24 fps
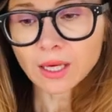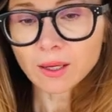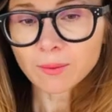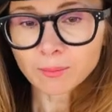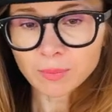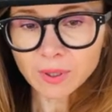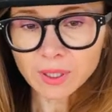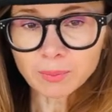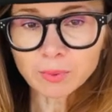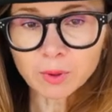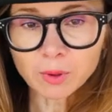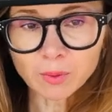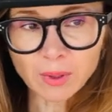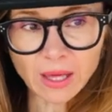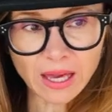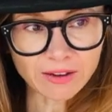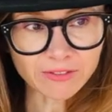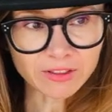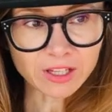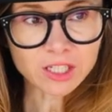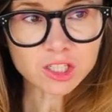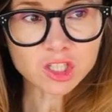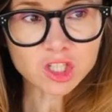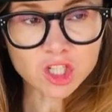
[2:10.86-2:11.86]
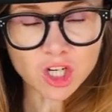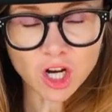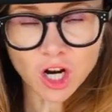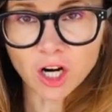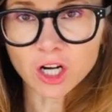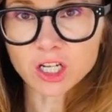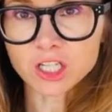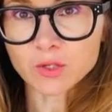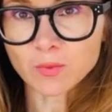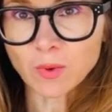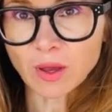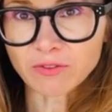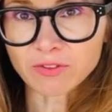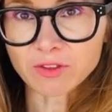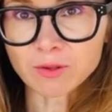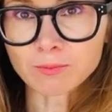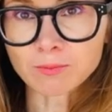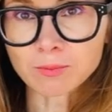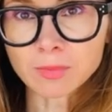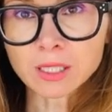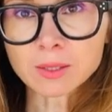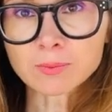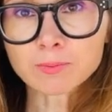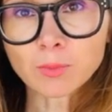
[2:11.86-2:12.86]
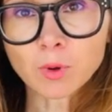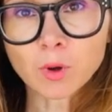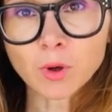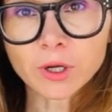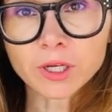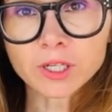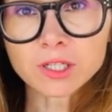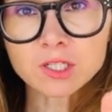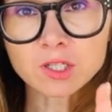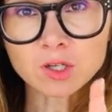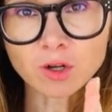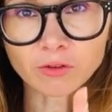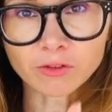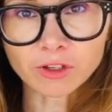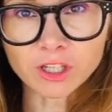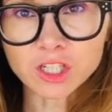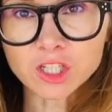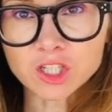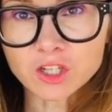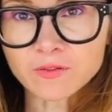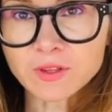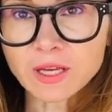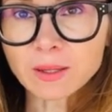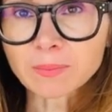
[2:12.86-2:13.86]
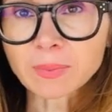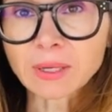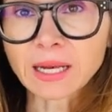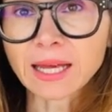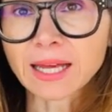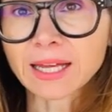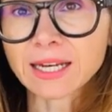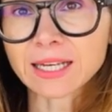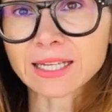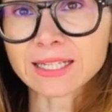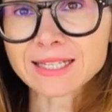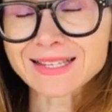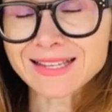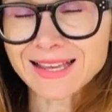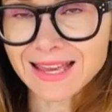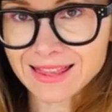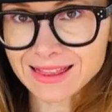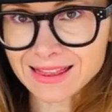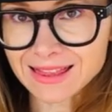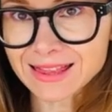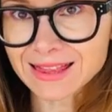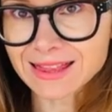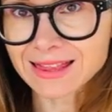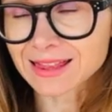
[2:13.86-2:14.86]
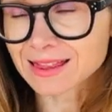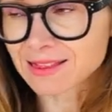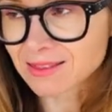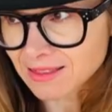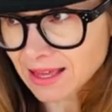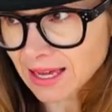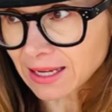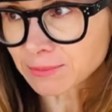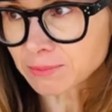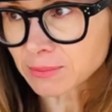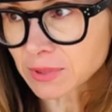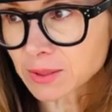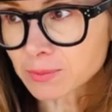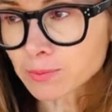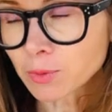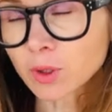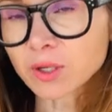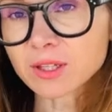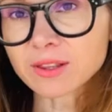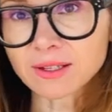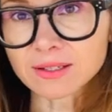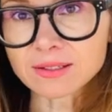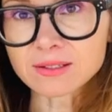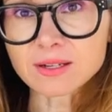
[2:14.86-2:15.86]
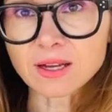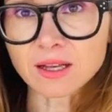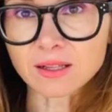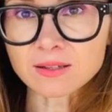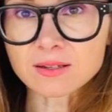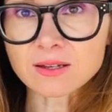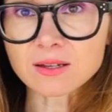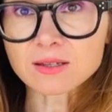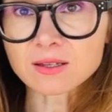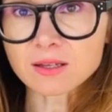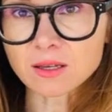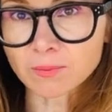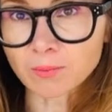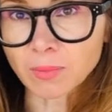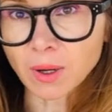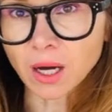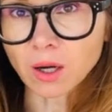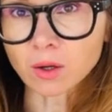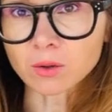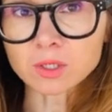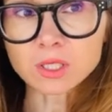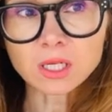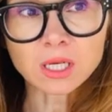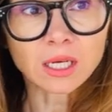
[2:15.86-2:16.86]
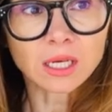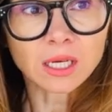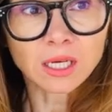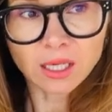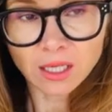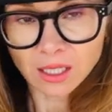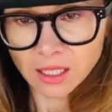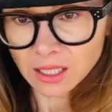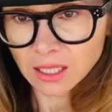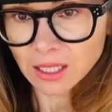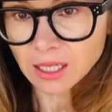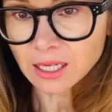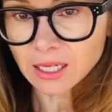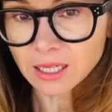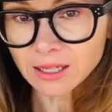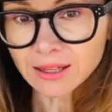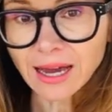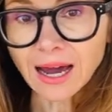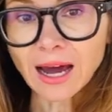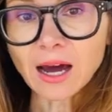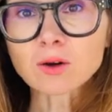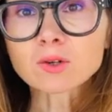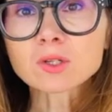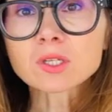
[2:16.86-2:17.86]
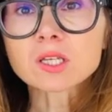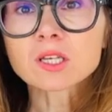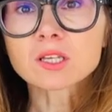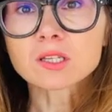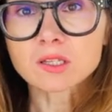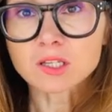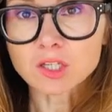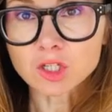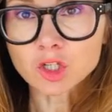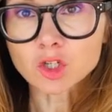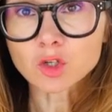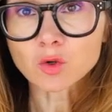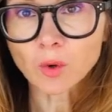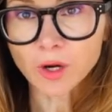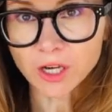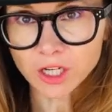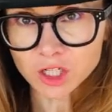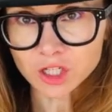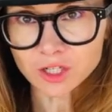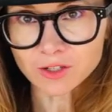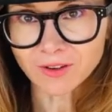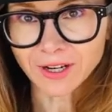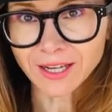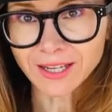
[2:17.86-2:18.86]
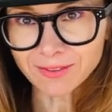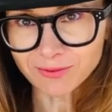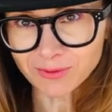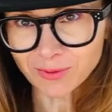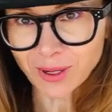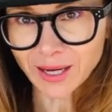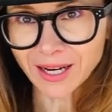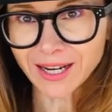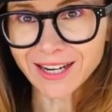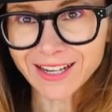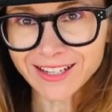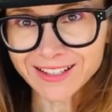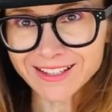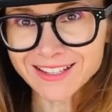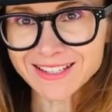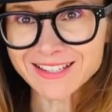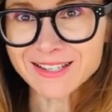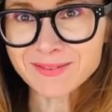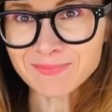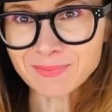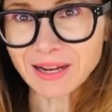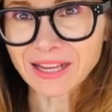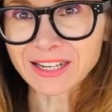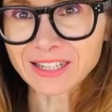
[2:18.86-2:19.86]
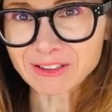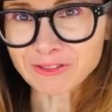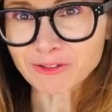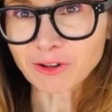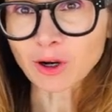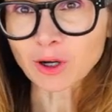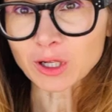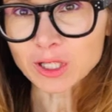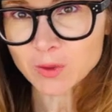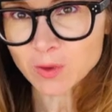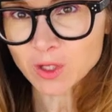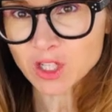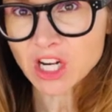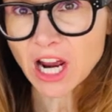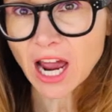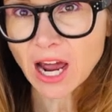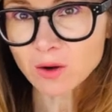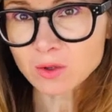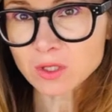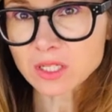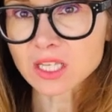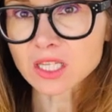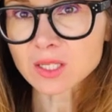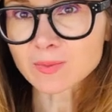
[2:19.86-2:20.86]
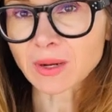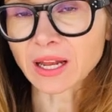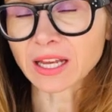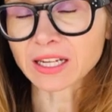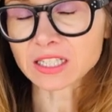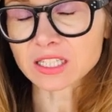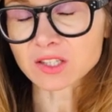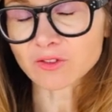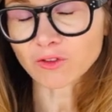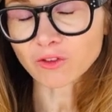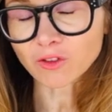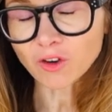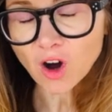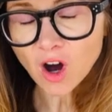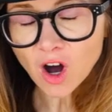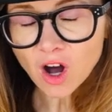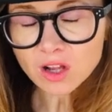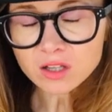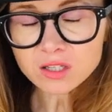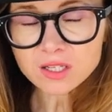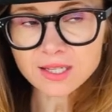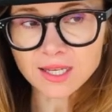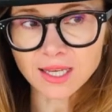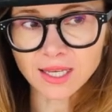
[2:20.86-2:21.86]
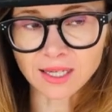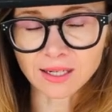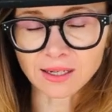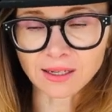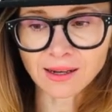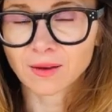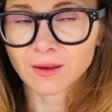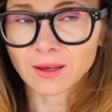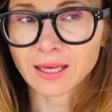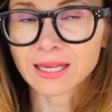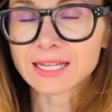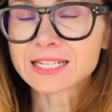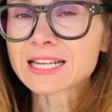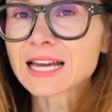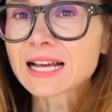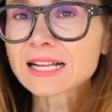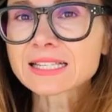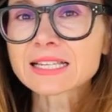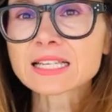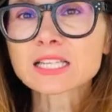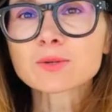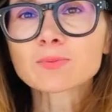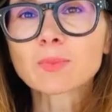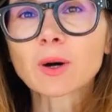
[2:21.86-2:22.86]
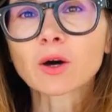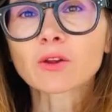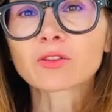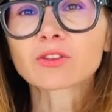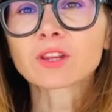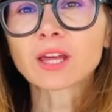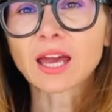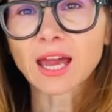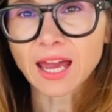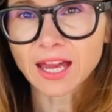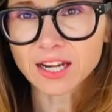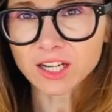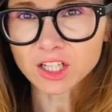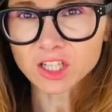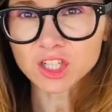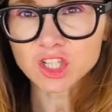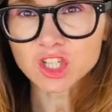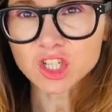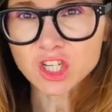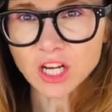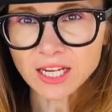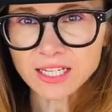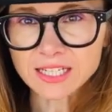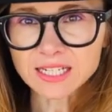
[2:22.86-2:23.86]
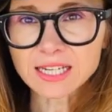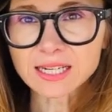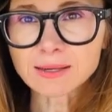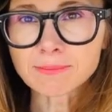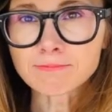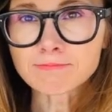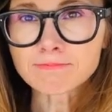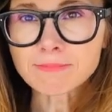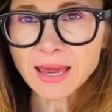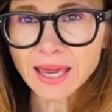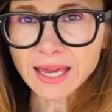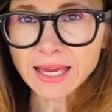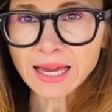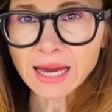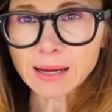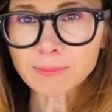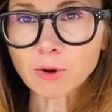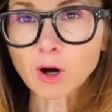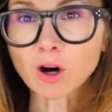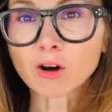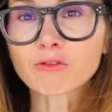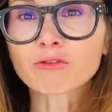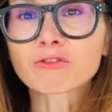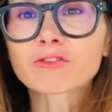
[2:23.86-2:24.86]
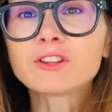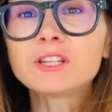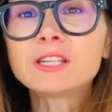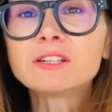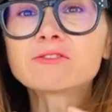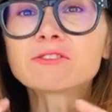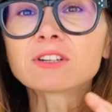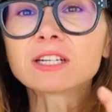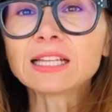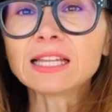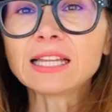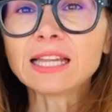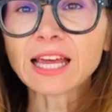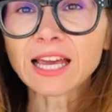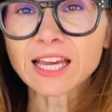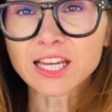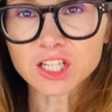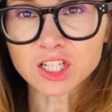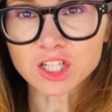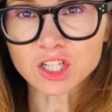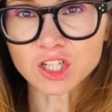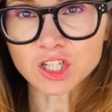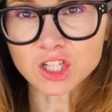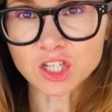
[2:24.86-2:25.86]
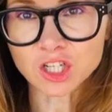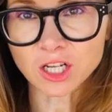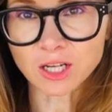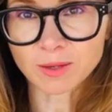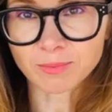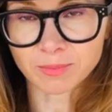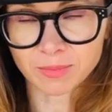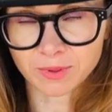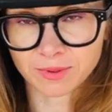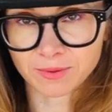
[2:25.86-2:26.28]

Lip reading: people, we have their charts, we have the midpoints of each of their planets, and that midpoint then tells us about the house situation, right? Where this planet falls, which house this planet falls in. It tells us about the energetic makeup of the relationship.